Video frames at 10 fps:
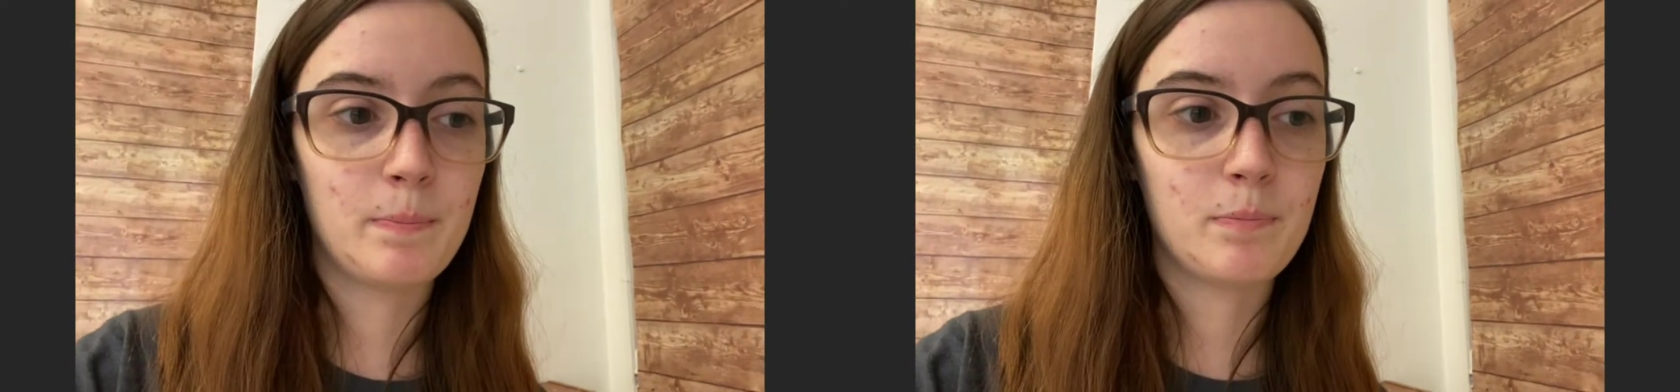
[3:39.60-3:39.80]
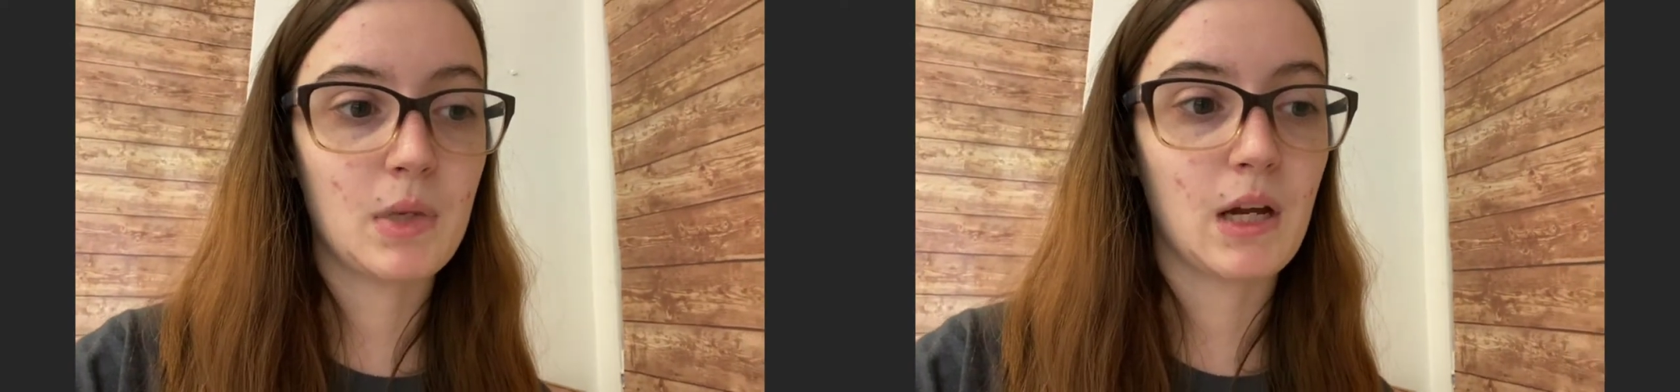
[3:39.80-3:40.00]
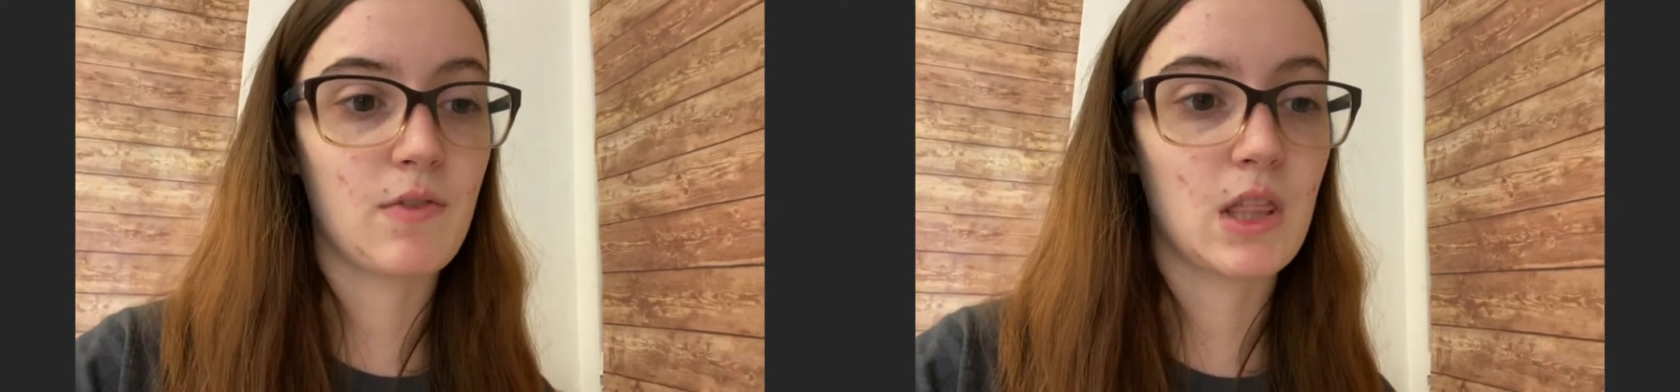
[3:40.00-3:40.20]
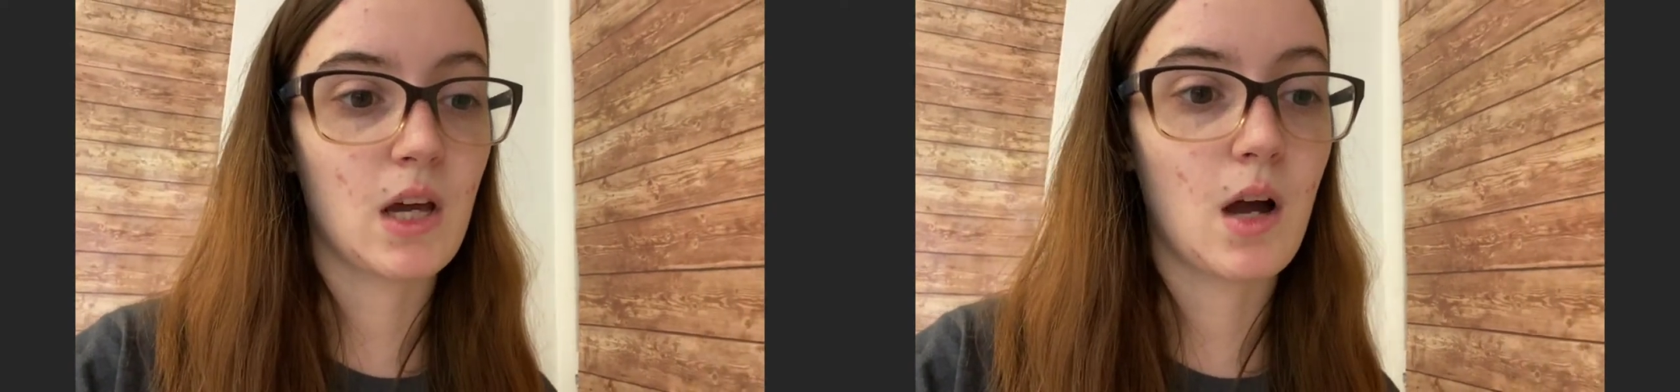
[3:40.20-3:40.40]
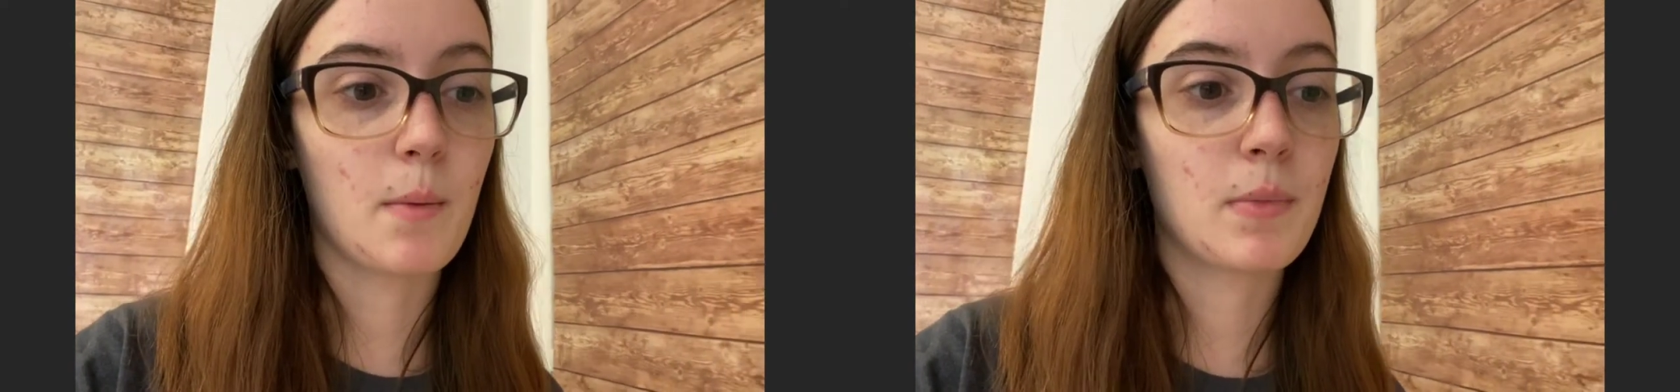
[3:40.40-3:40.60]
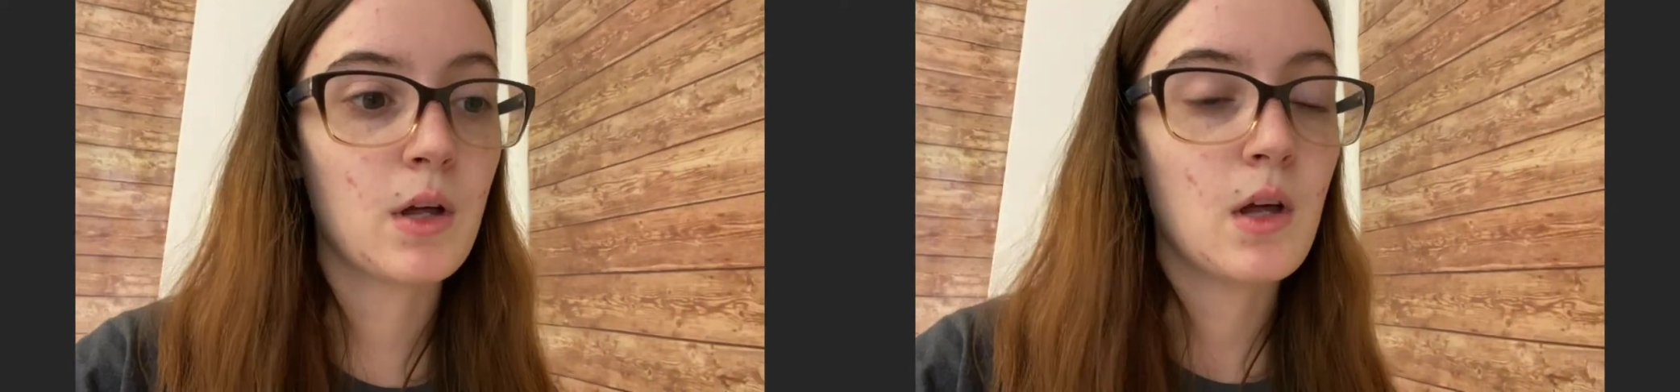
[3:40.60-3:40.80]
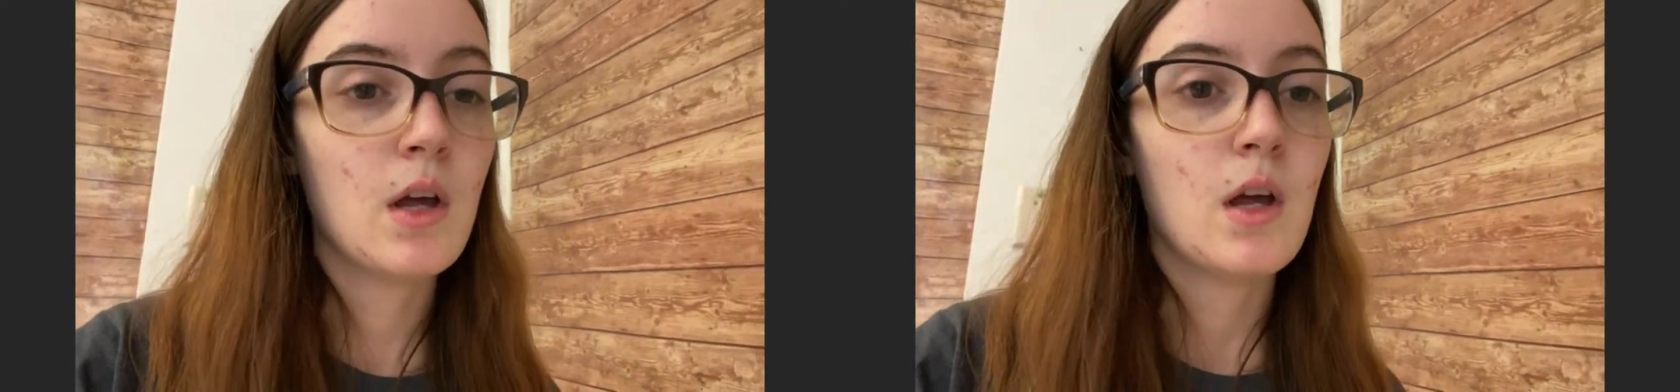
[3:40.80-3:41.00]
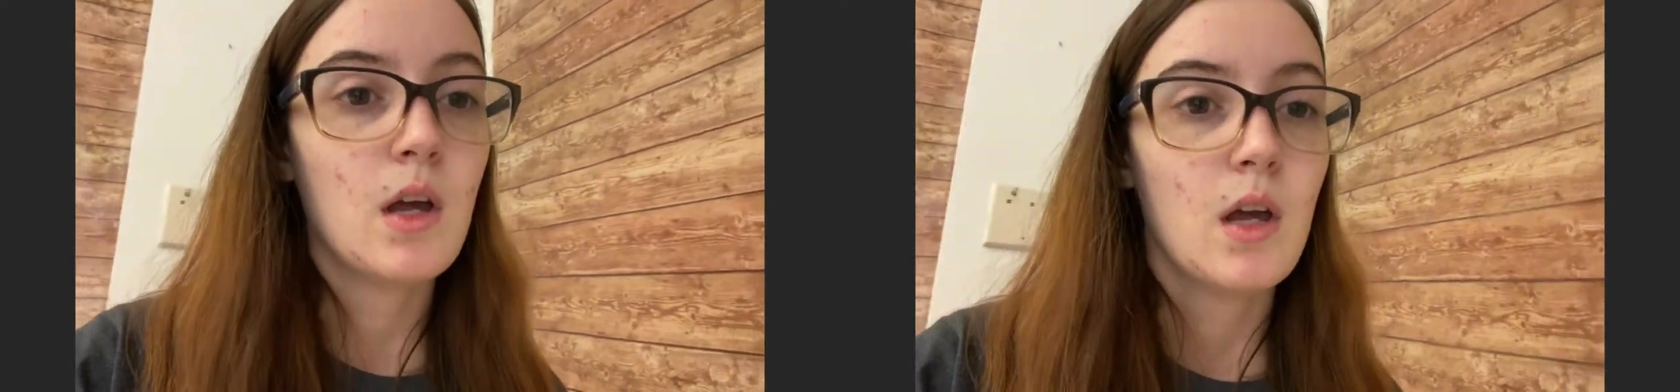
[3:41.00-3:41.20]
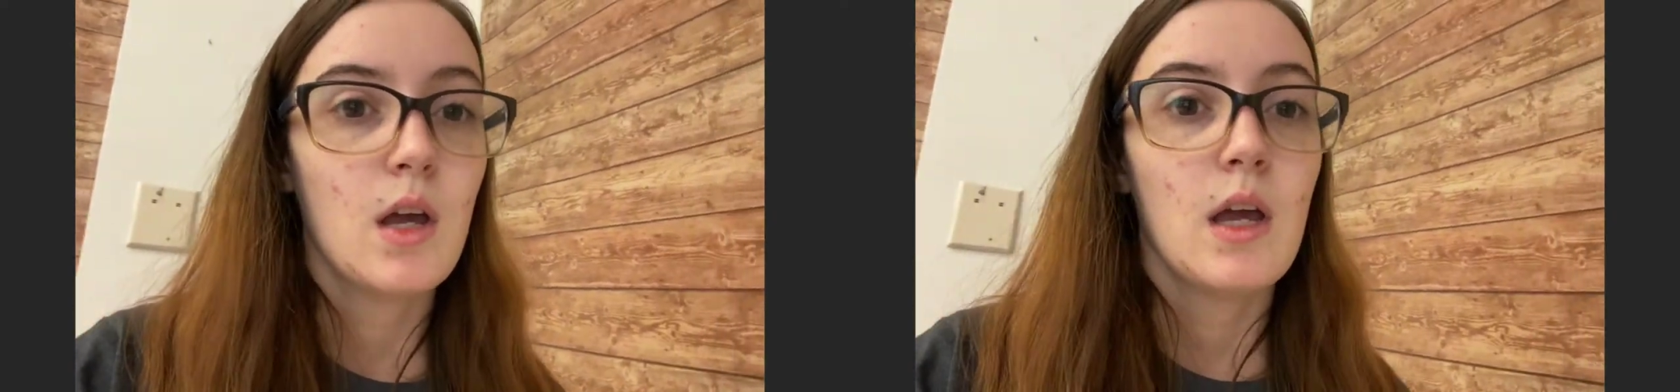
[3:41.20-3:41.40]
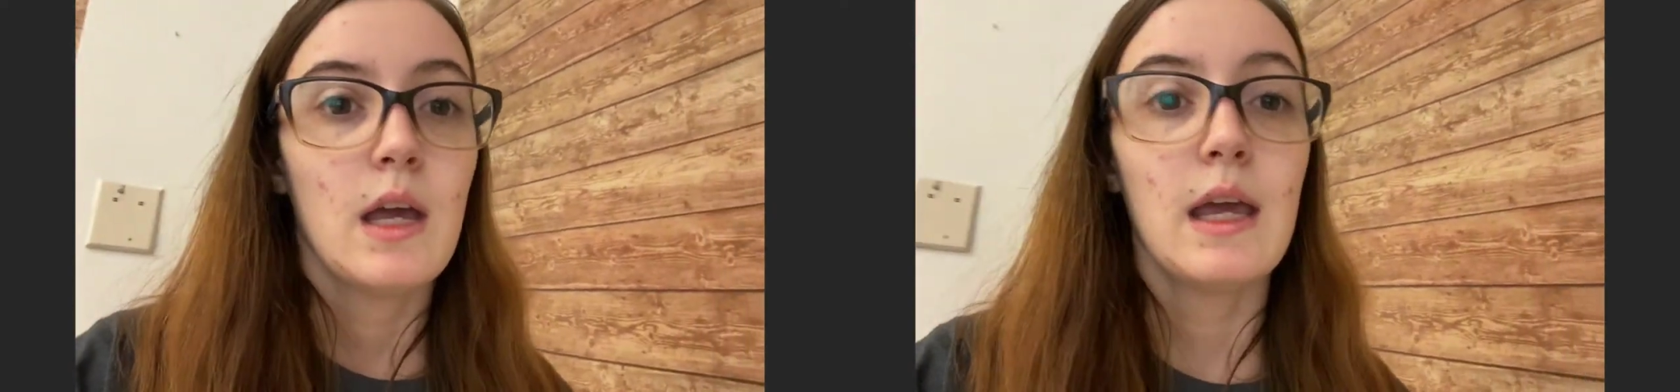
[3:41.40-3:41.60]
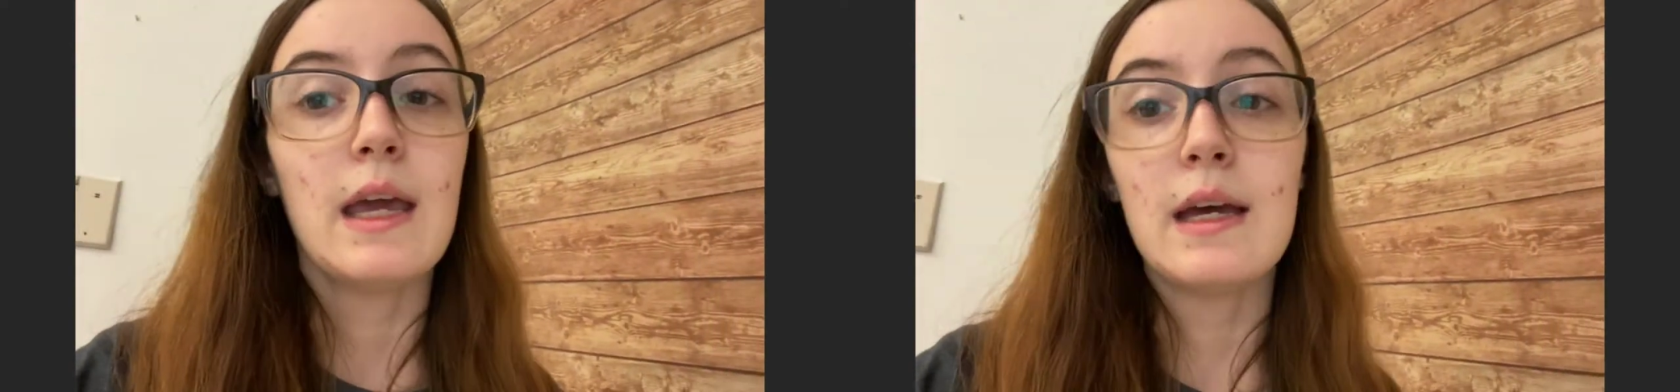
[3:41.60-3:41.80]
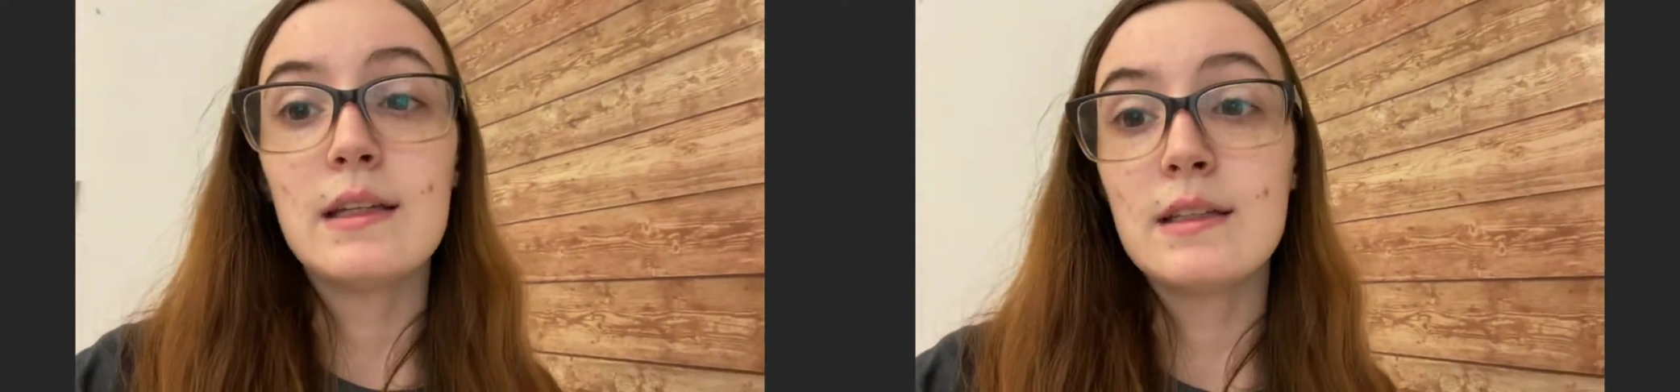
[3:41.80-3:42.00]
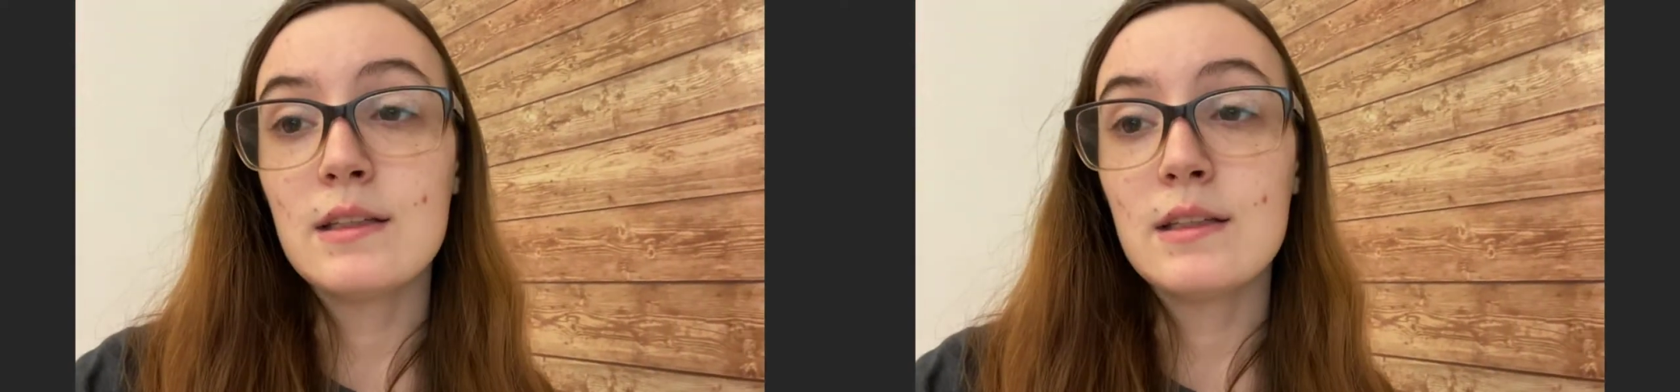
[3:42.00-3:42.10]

pick everything up. And